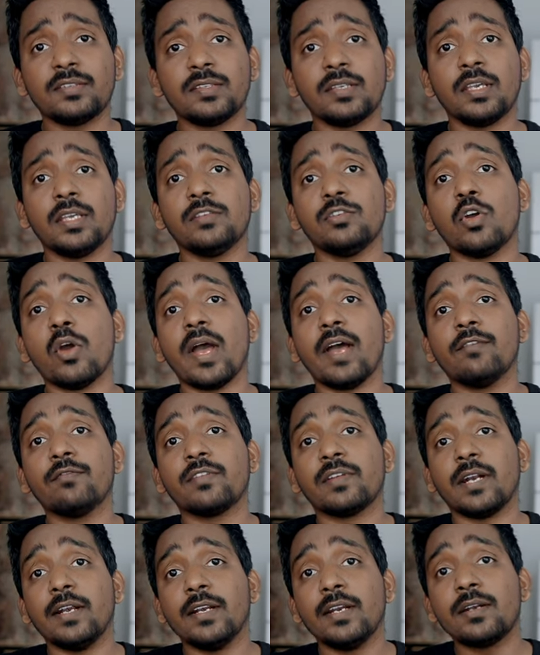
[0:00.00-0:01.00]
us say you have
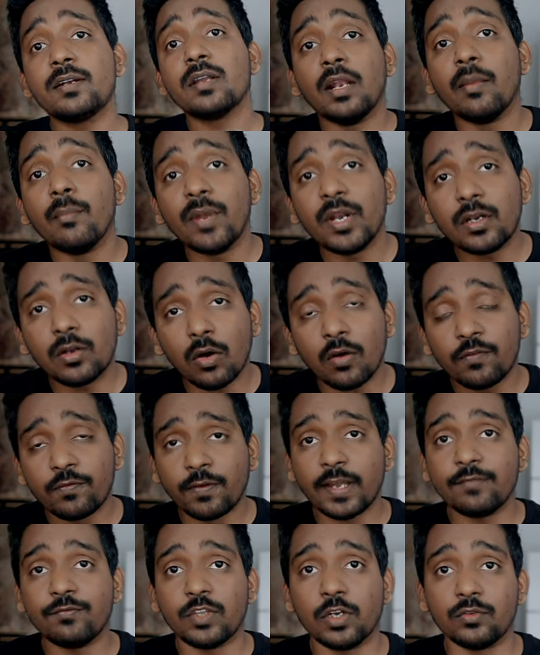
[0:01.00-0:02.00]
credit limit of
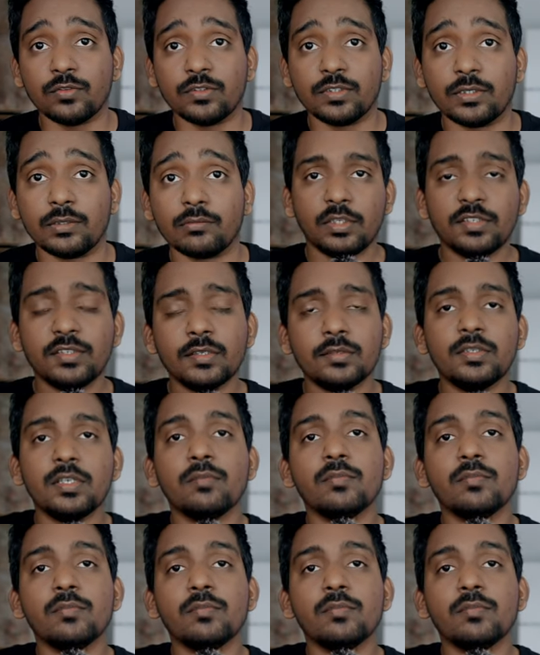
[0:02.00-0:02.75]
5,000. This is